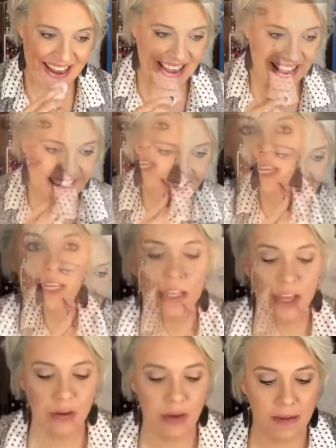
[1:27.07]
Looks like,
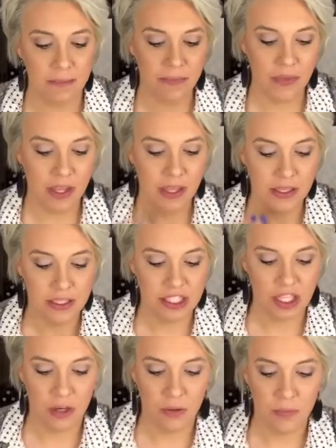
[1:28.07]
okay,
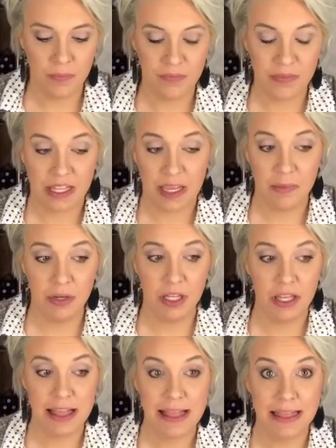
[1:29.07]
so I'm
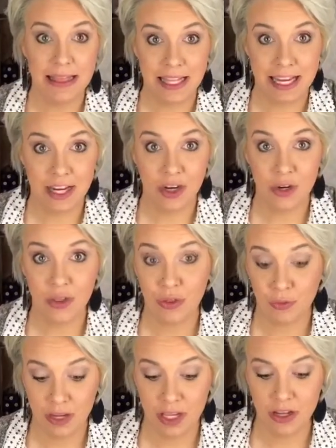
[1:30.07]
gonna layer
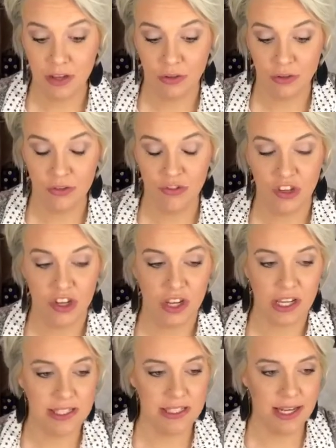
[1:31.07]
3 colors for you
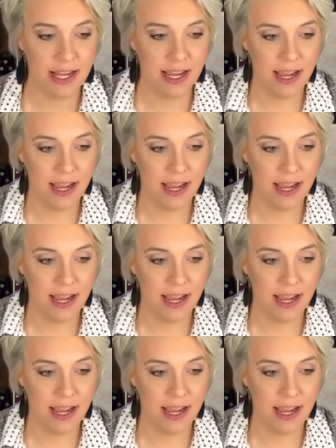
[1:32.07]
guys today.